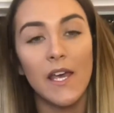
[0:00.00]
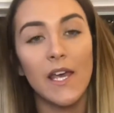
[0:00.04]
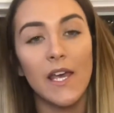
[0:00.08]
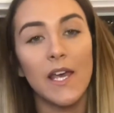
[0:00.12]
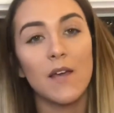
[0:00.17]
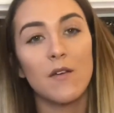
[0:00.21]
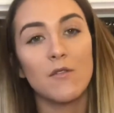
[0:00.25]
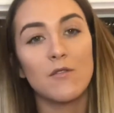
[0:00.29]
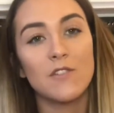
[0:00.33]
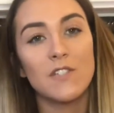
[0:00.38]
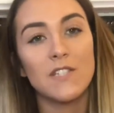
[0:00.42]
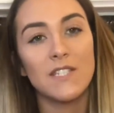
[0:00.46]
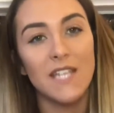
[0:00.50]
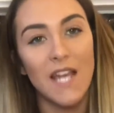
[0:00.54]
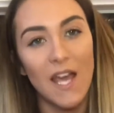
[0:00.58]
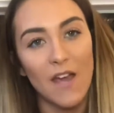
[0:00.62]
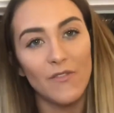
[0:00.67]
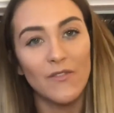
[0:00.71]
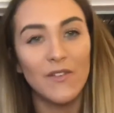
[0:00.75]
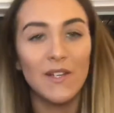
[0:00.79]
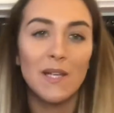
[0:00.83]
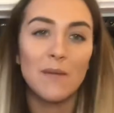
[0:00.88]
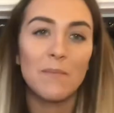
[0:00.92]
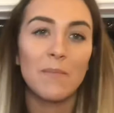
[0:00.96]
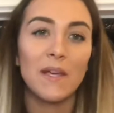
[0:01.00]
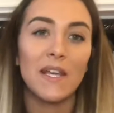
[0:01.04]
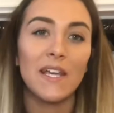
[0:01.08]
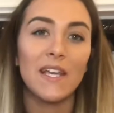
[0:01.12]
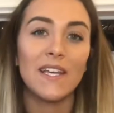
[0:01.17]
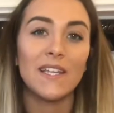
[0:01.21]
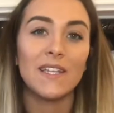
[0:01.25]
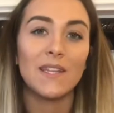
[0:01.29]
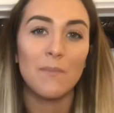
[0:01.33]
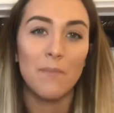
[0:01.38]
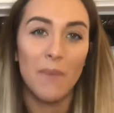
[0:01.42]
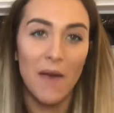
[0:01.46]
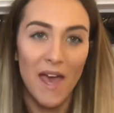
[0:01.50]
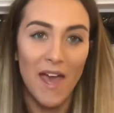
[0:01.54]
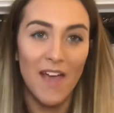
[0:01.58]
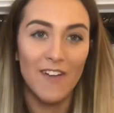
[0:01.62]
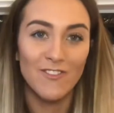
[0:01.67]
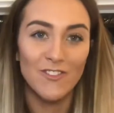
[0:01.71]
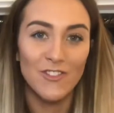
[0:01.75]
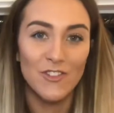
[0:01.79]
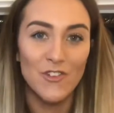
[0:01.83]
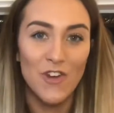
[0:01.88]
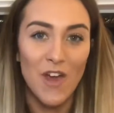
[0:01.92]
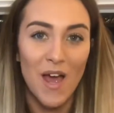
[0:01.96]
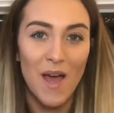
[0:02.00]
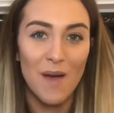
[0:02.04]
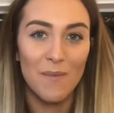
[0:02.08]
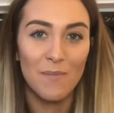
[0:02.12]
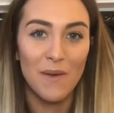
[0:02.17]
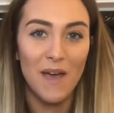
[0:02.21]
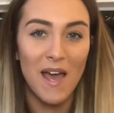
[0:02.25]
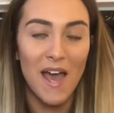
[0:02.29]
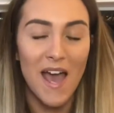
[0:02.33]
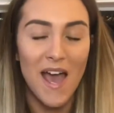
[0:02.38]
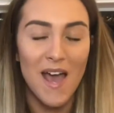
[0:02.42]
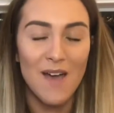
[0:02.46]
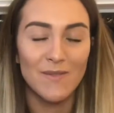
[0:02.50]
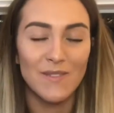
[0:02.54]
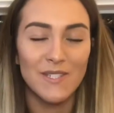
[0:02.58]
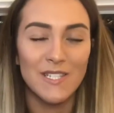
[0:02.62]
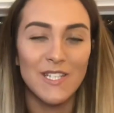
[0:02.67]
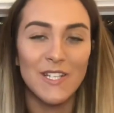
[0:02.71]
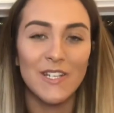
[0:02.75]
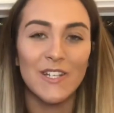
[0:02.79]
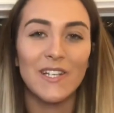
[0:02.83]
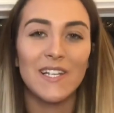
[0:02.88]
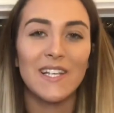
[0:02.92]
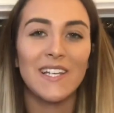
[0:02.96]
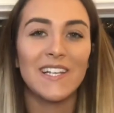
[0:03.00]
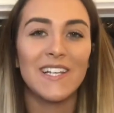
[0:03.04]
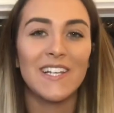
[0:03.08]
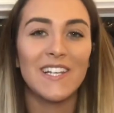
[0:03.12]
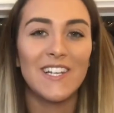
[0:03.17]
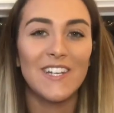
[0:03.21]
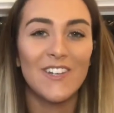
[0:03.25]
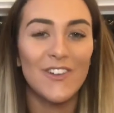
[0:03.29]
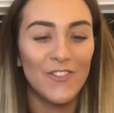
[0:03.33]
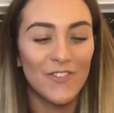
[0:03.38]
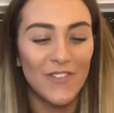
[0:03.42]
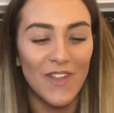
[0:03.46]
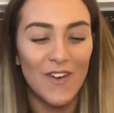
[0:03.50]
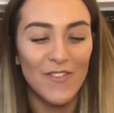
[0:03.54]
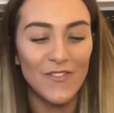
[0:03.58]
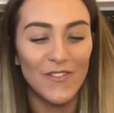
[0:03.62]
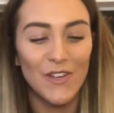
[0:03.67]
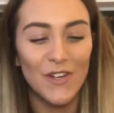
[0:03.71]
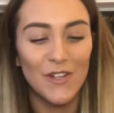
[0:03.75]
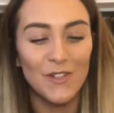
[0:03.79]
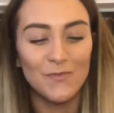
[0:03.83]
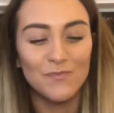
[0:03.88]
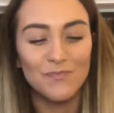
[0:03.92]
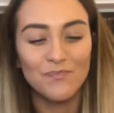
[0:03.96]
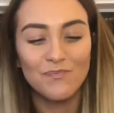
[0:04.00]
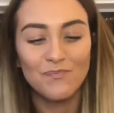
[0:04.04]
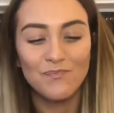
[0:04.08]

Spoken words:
it would definitely be The Parent Trap. Absolutely love that film.